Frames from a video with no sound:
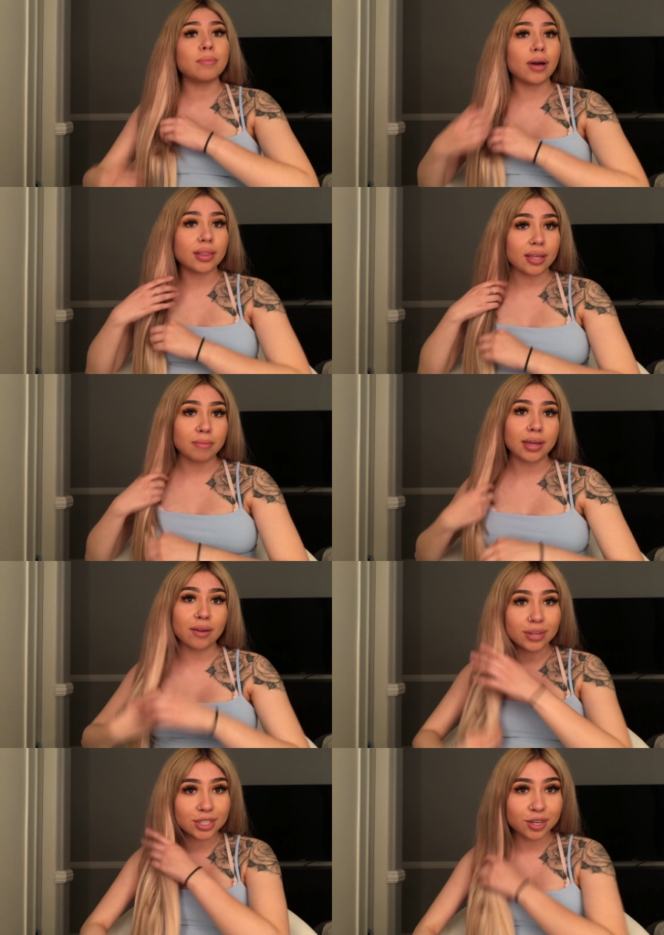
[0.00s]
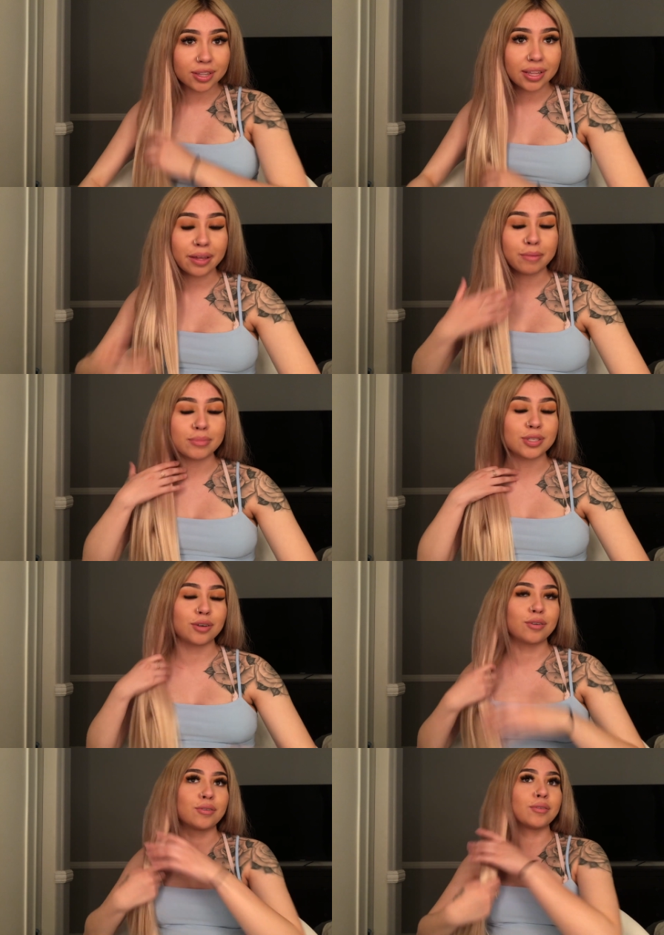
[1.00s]
bought them, can't return them,
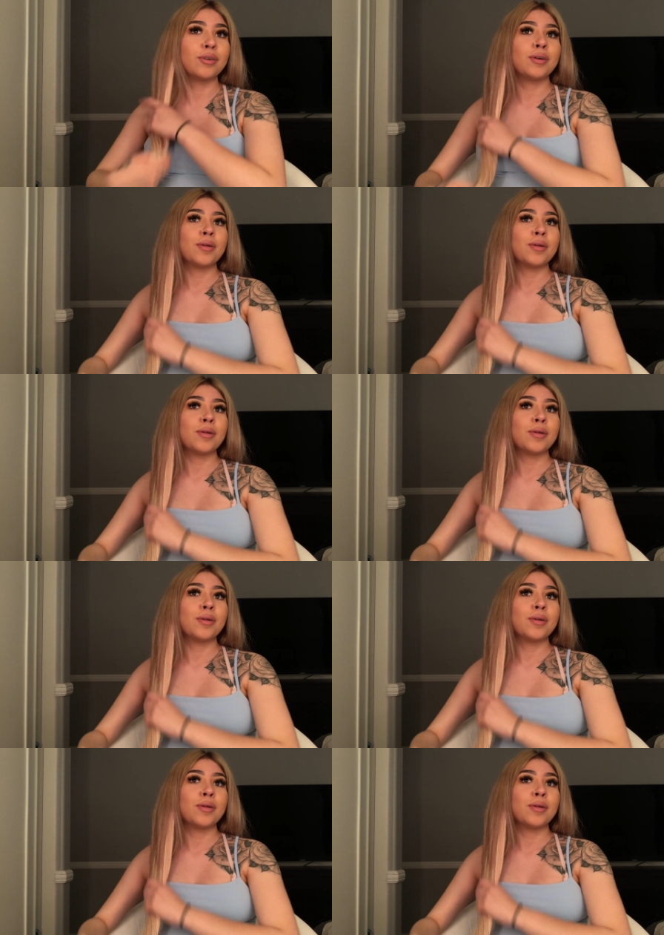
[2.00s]
so